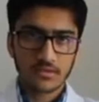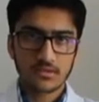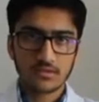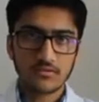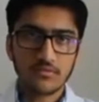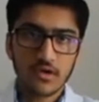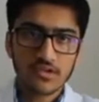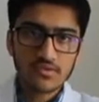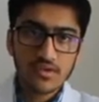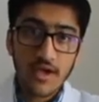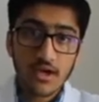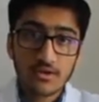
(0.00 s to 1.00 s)
The
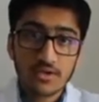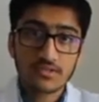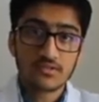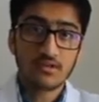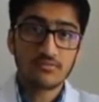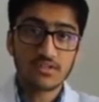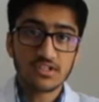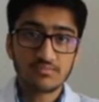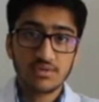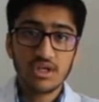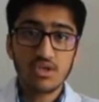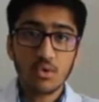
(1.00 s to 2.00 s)
phosphate ion itself is
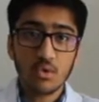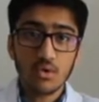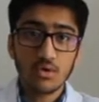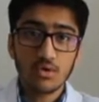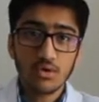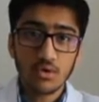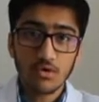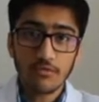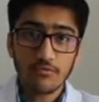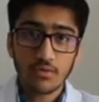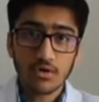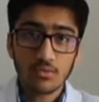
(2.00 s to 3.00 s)
PO4
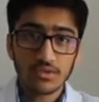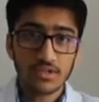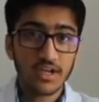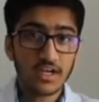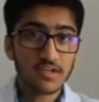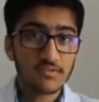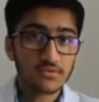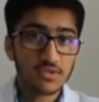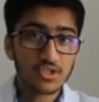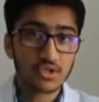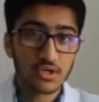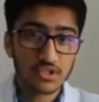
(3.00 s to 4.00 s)
with a negative
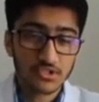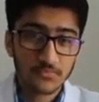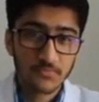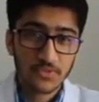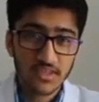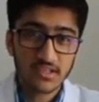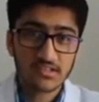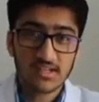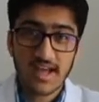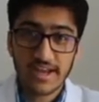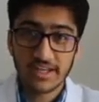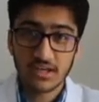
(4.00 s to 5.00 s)
3 charge. It's an
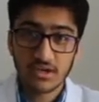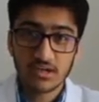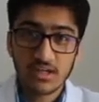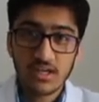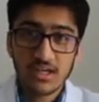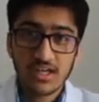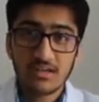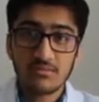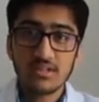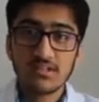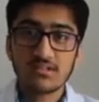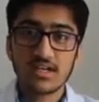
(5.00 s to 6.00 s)
anion. It
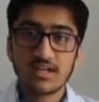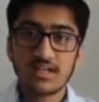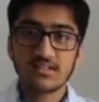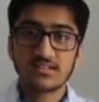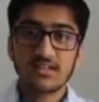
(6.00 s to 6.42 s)
means that it has a